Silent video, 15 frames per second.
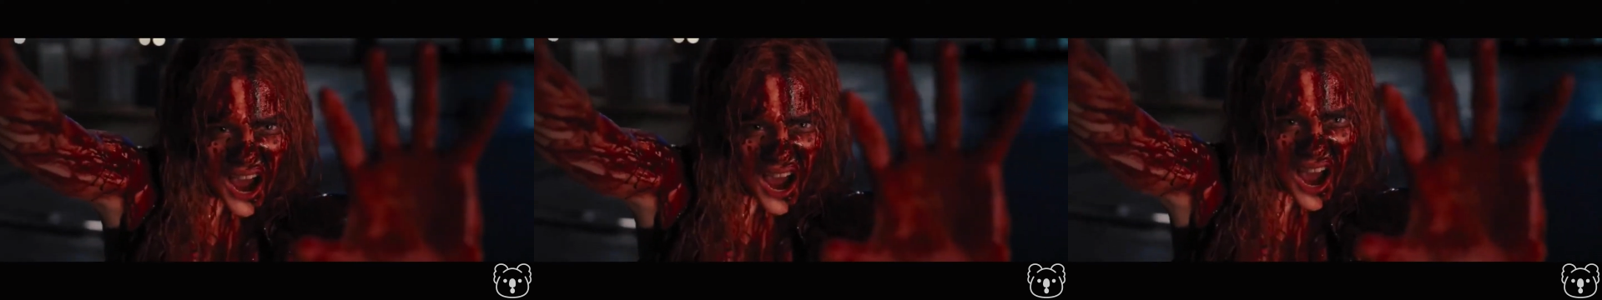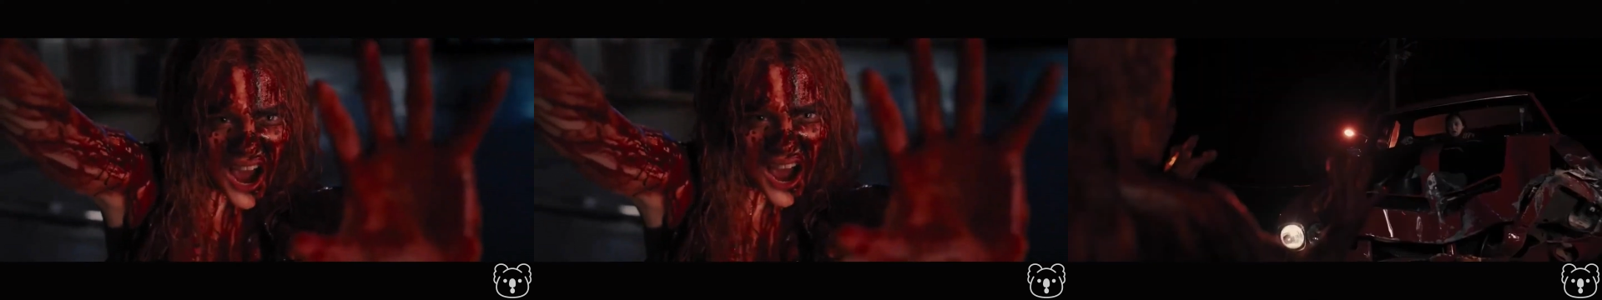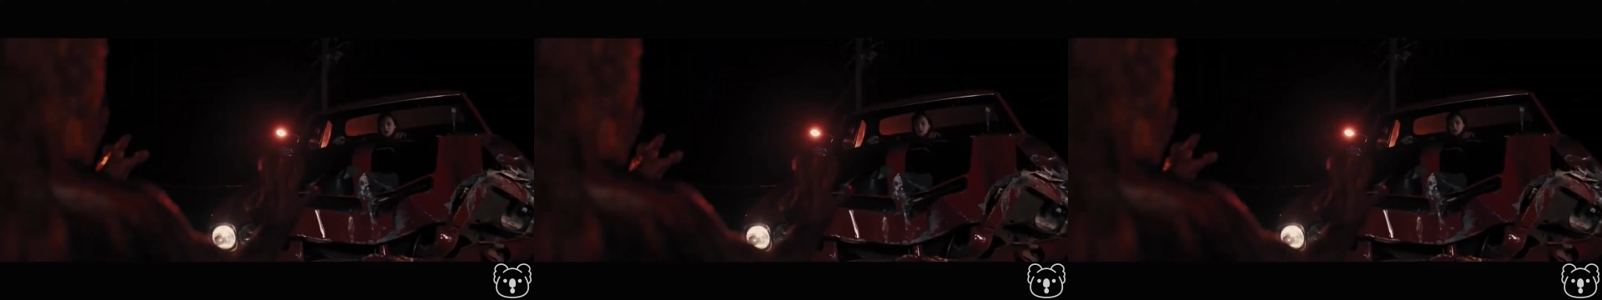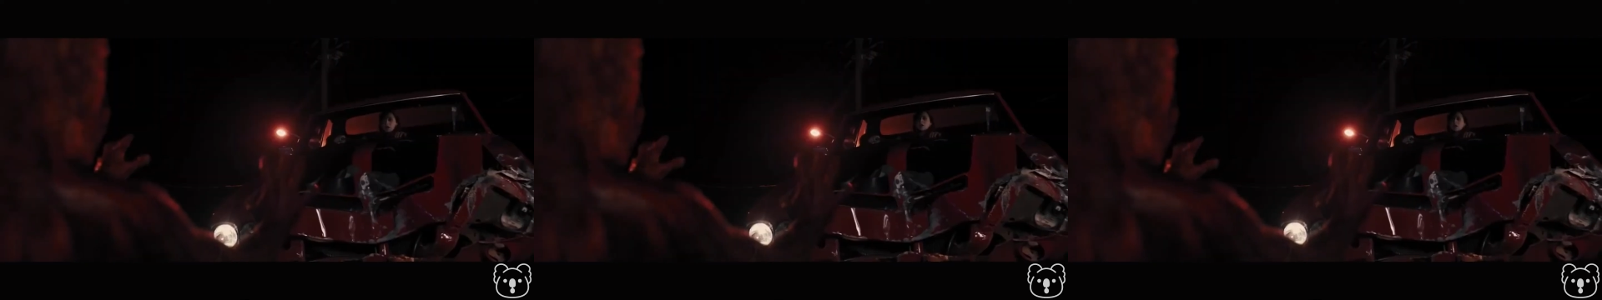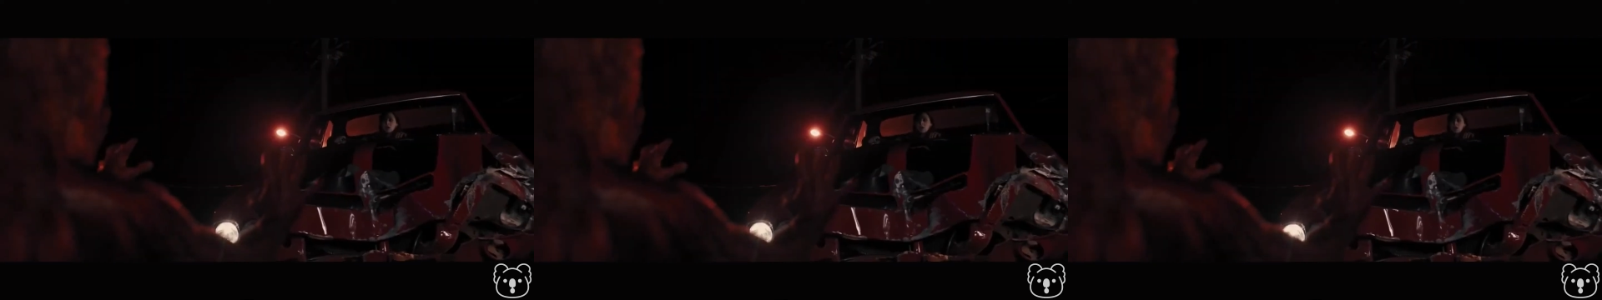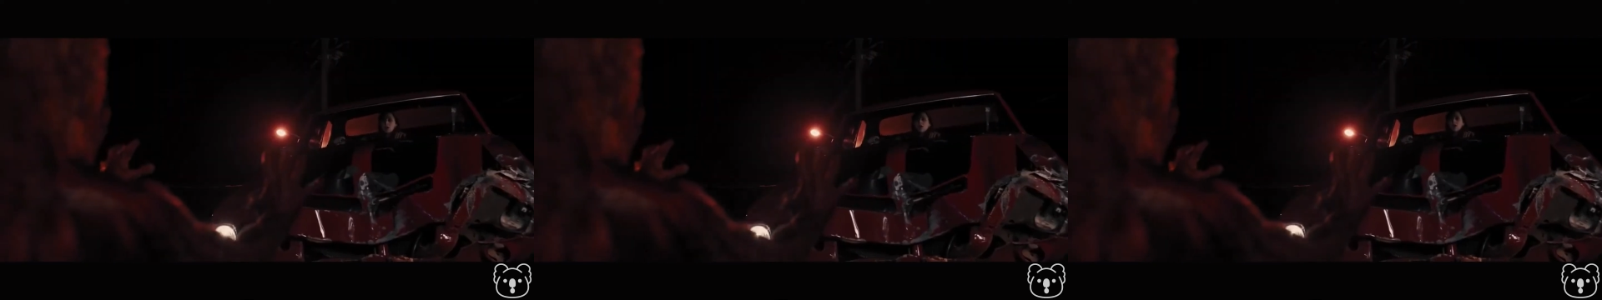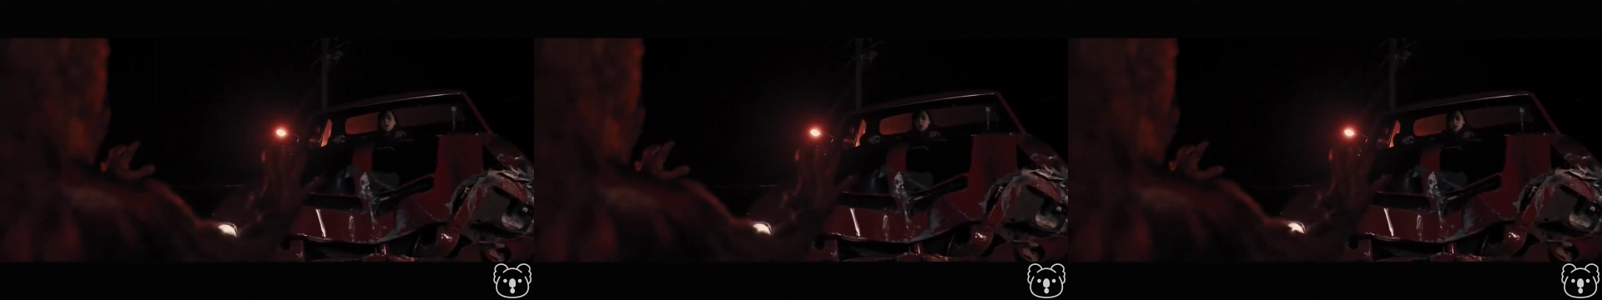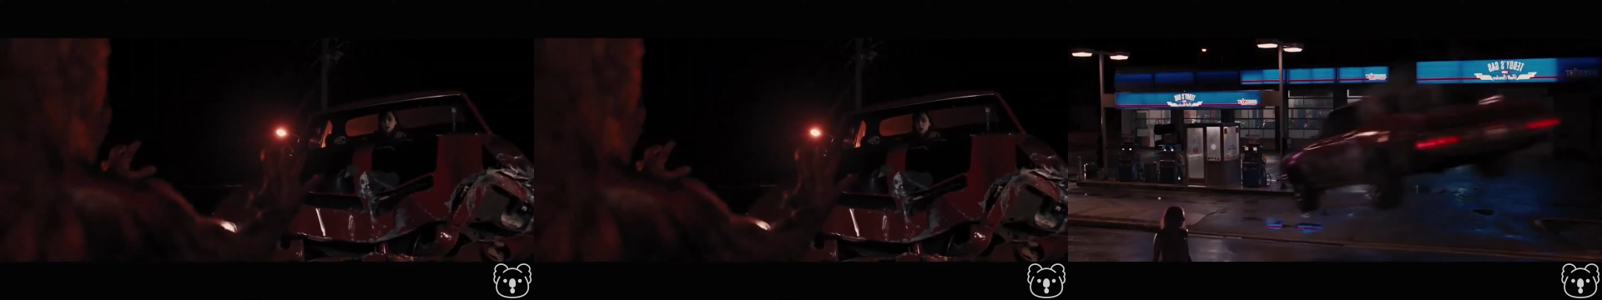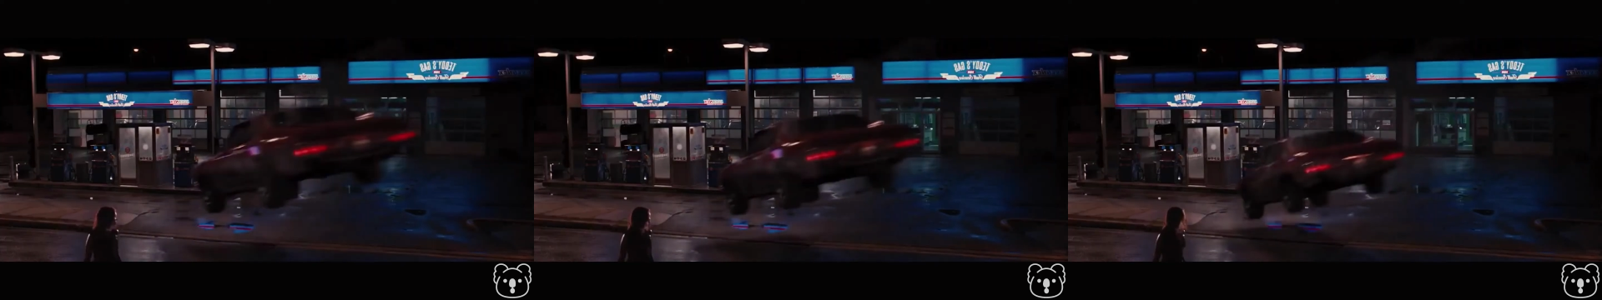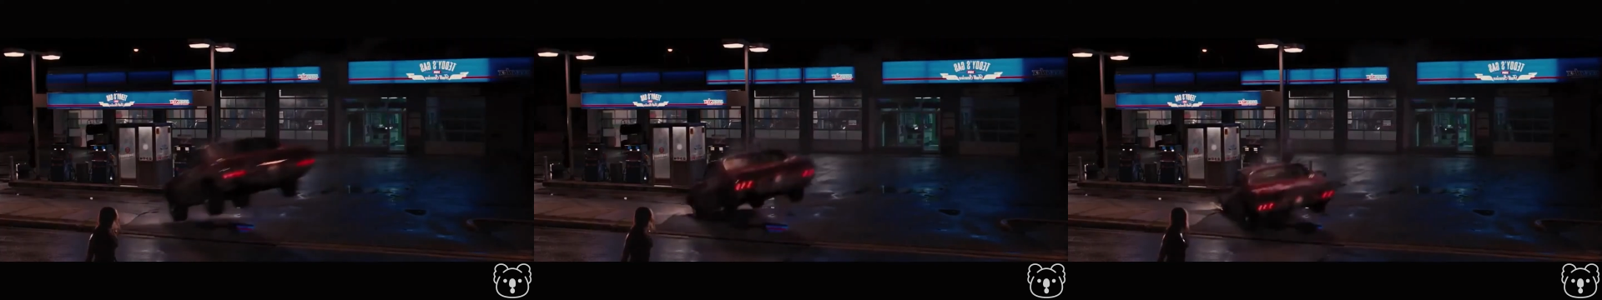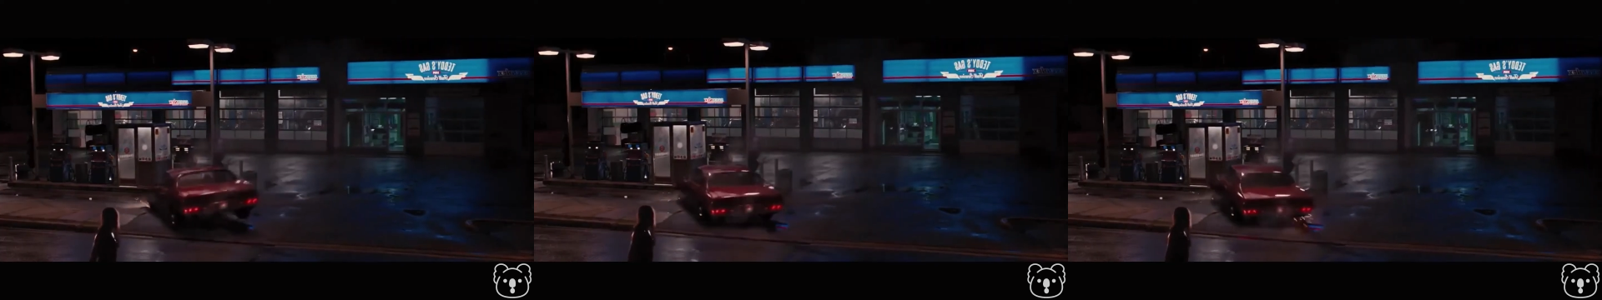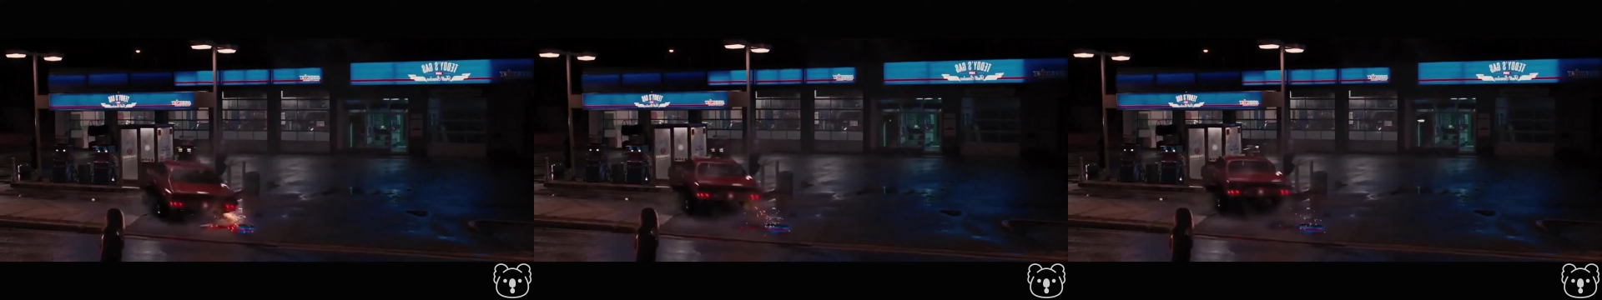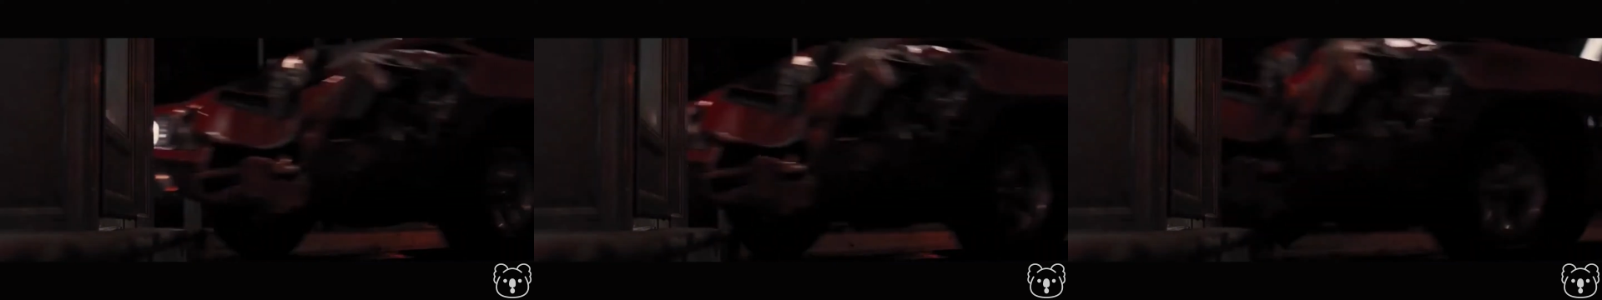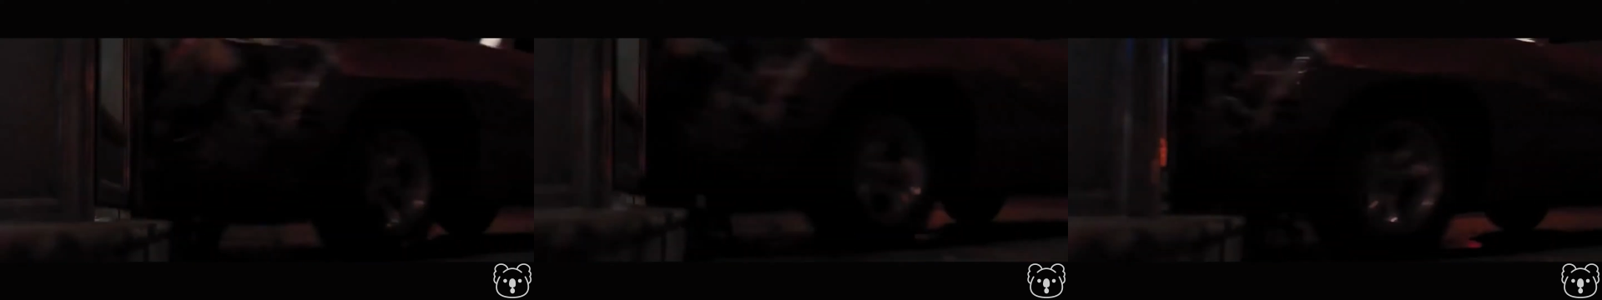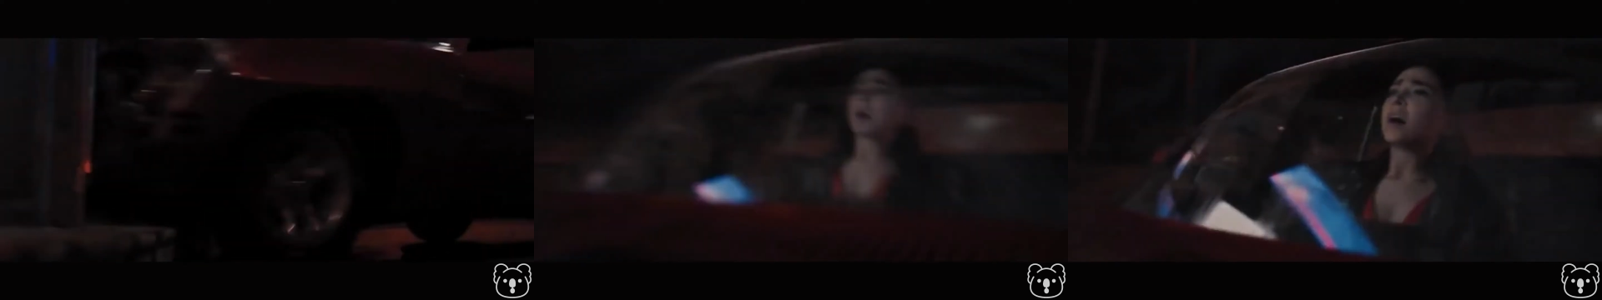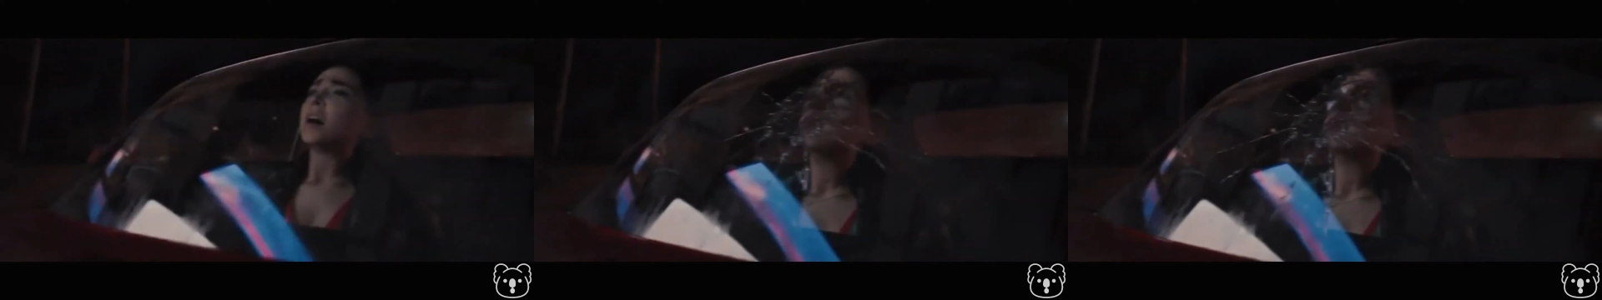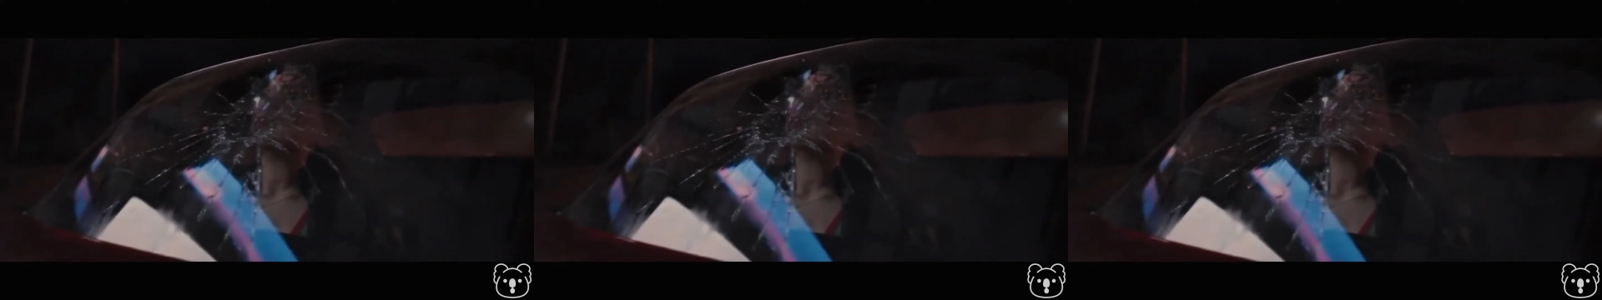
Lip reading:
(no speaker visible)